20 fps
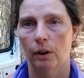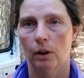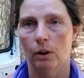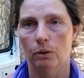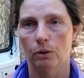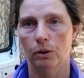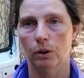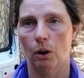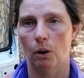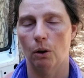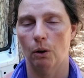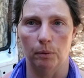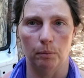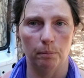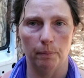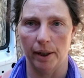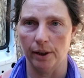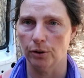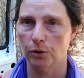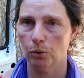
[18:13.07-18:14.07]
So
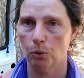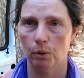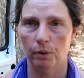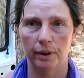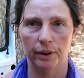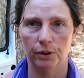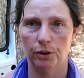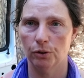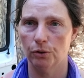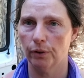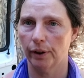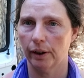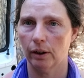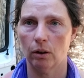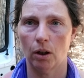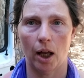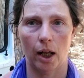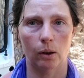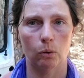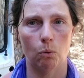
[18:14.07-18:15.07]
yeah, make sure that you drink a
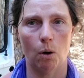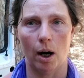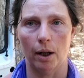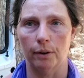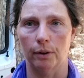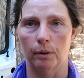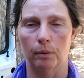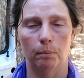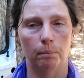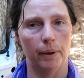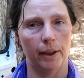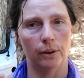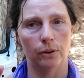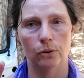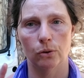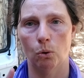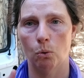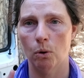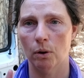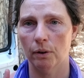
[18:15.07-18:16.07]
lot of water. Make
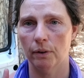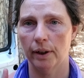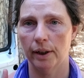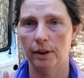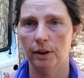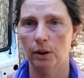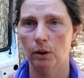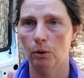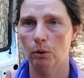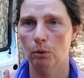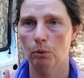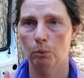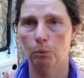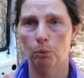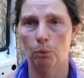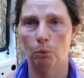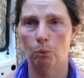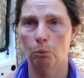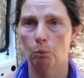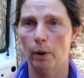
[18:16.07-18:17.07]
sure that you
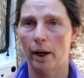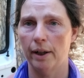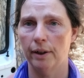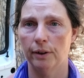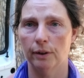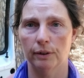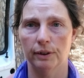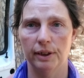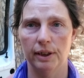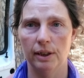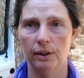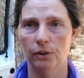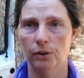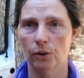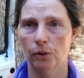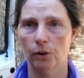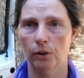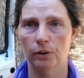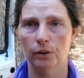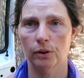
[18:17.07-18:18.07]
wet your
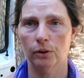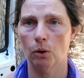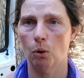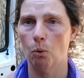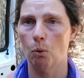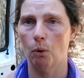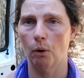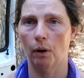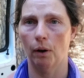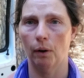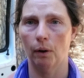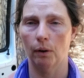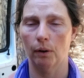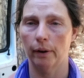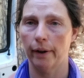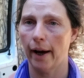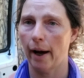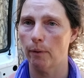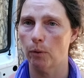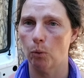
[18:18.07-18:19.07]
t-shirt or
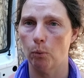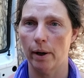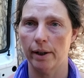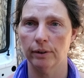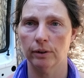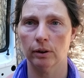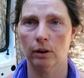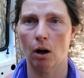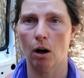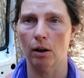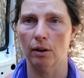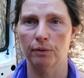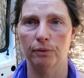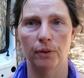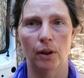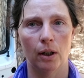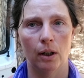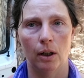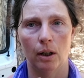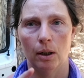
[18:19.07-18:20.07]
have a wet scarf.
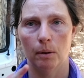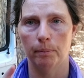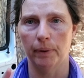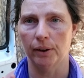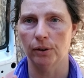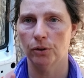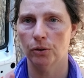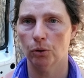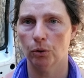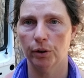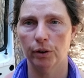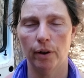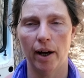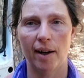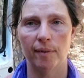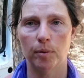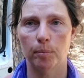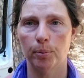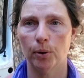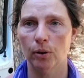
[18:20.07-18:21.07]
Make sure you
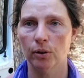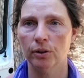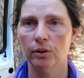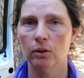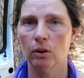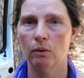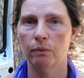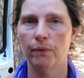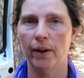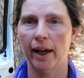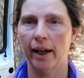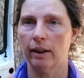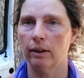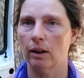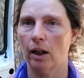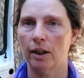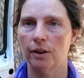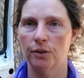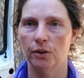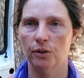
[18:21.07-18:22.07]
have a personal fan,
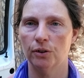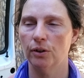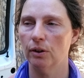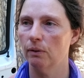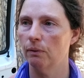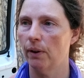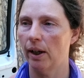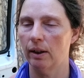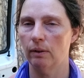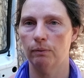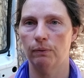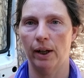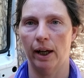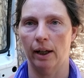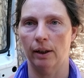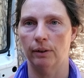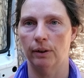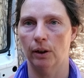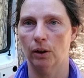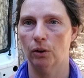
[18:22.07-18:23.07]
not just your vent
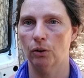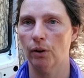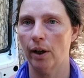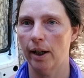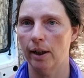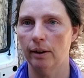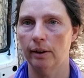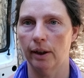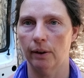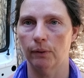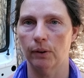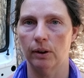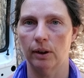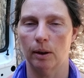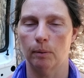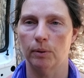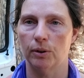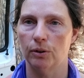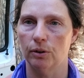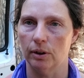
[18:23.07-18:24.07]
fan. They're great and
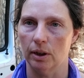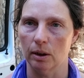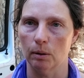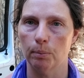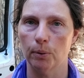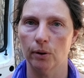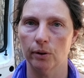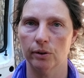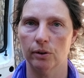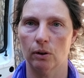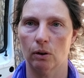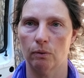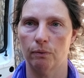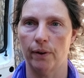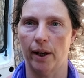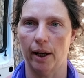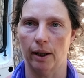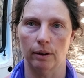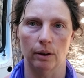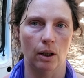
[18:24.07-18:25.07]
everything, but you need a personal
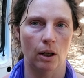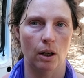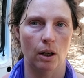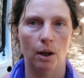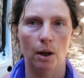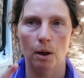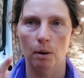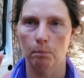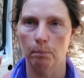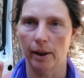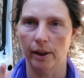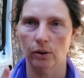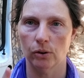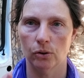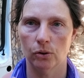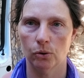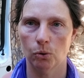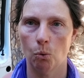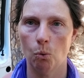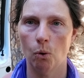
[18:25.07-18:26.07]
fan. Make
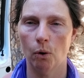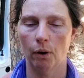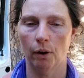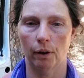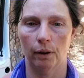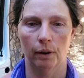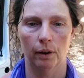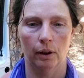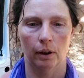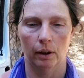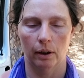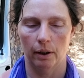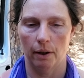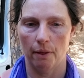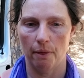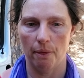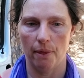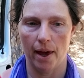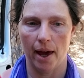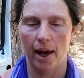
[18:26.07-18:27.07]
sure
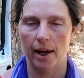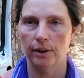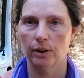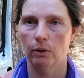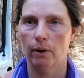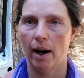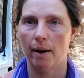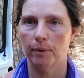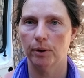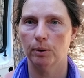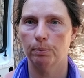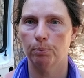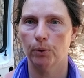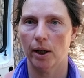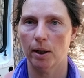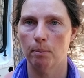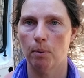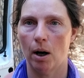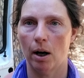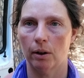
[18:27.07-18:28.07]
that you have a
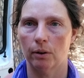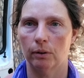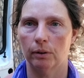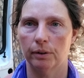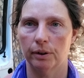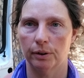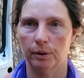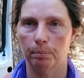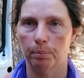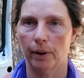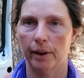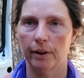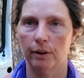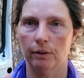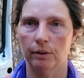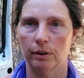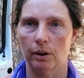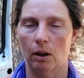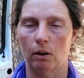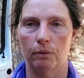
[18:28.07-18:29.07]
spray bottle to spray
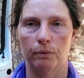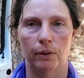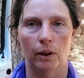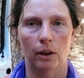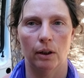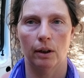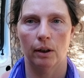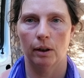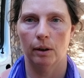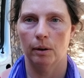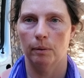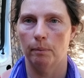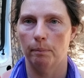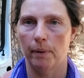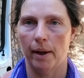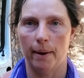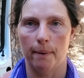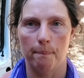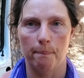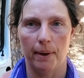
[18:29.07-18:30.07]
yourself.
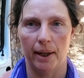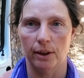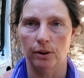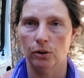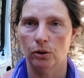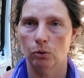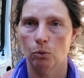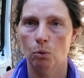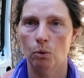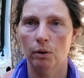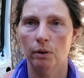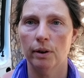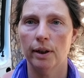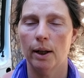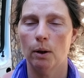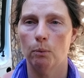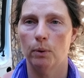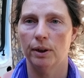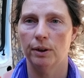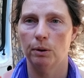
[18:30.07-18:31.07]
And make sure
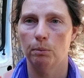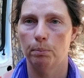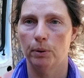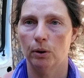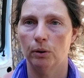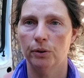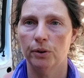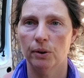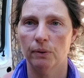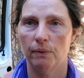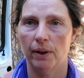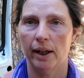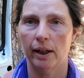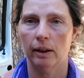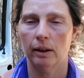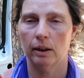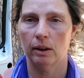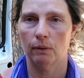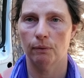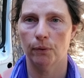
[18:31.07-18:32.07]
that when you build your van
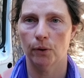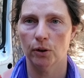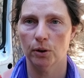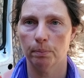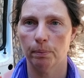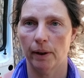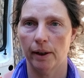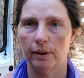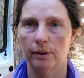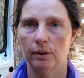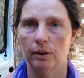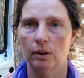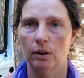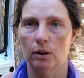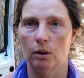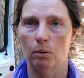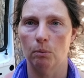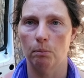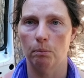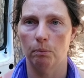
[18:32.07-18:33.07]
in the first place,
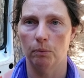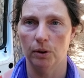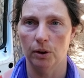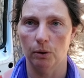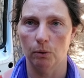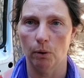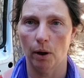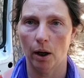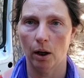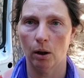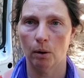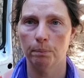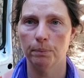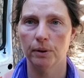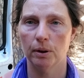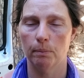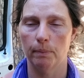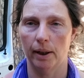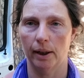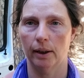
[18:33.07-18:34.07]
you help
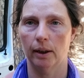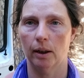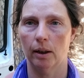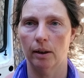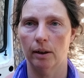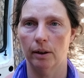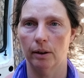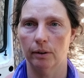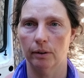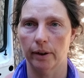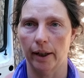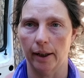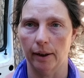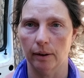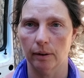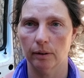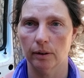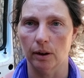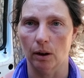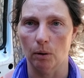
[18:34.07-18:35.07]
to make it, like,
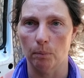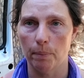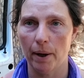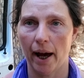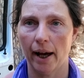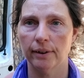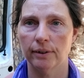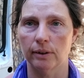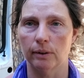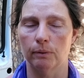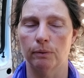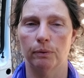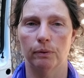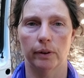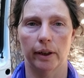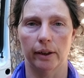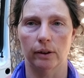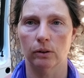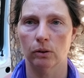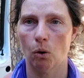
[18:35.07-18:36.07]
you know, passive,
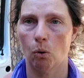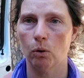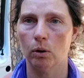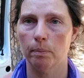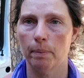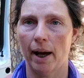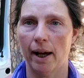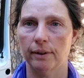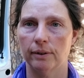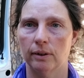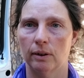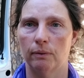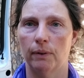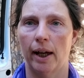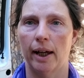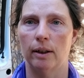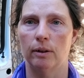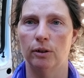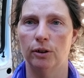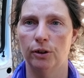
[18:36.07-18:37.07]
like solar passive,
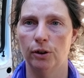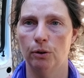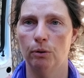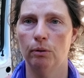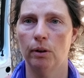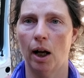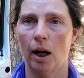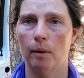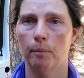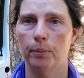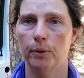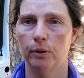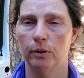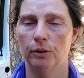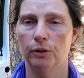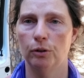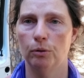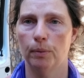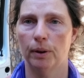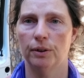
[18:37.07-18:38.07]
and do not put
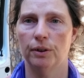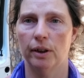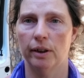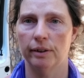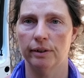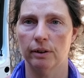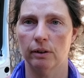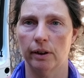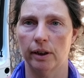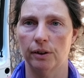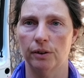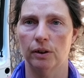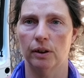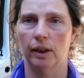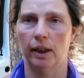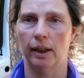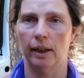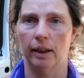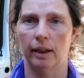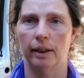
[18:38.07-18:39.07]
too much insulation
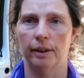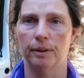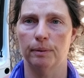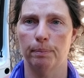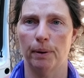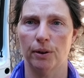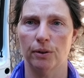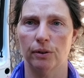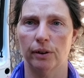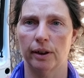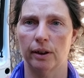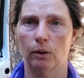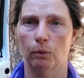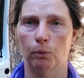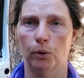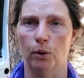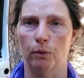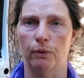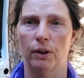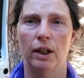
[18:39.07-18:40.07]
in it, especially in the
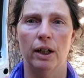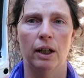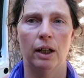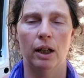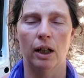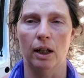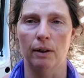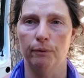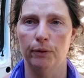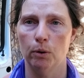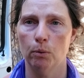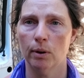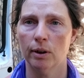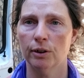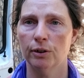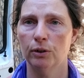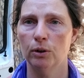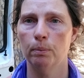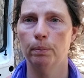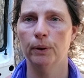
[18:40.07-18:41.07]
roof. If you want to
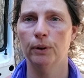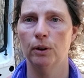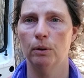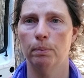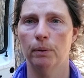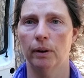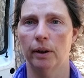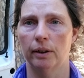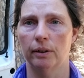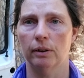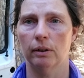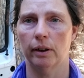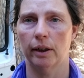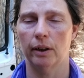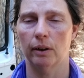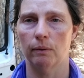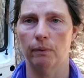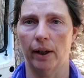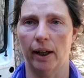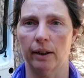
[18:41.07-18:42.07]
super duper insulate
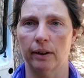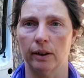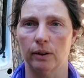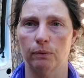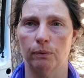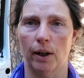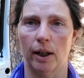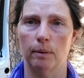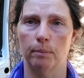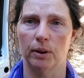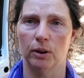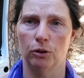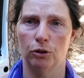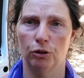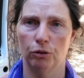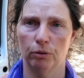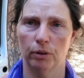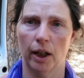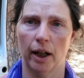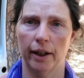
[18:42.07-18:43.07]
your van, that's fine, but
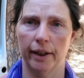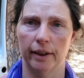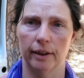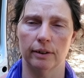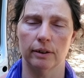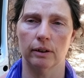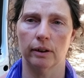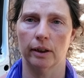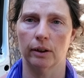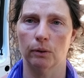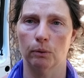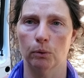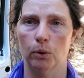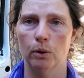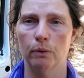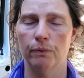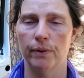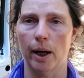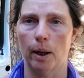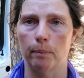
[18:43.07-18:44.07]
do not insulate the
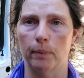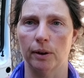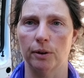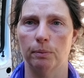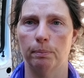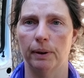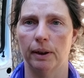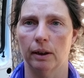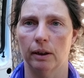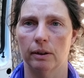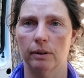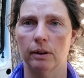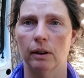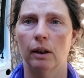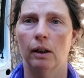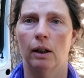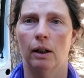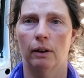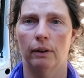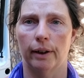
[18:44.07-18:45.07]
roof that much, because
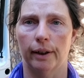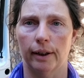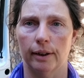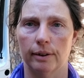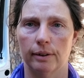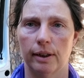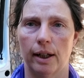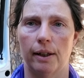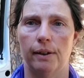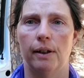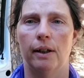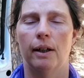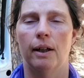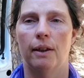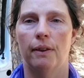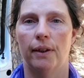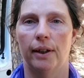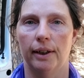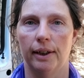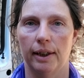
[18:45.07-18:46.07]
like I said,
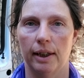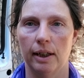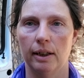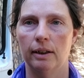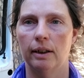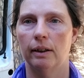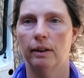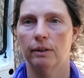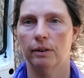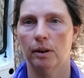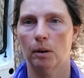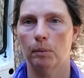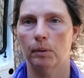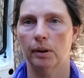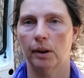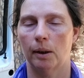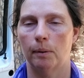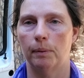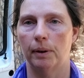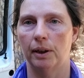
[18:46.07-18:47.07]
the heat in the
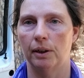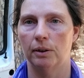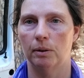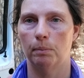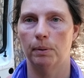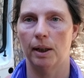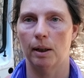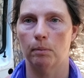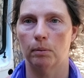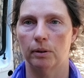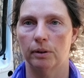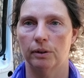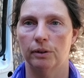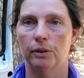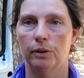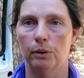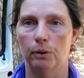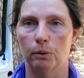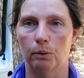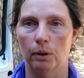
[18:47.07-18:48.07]
summertime needs to be able
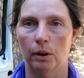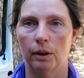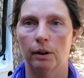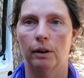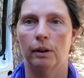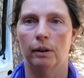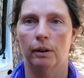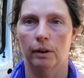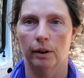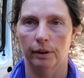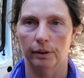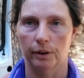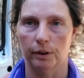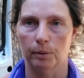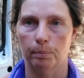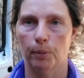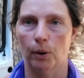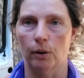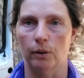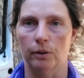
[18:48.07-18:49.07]
to
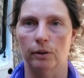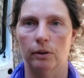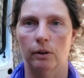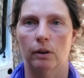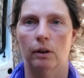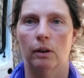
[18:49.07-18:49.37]
disperse.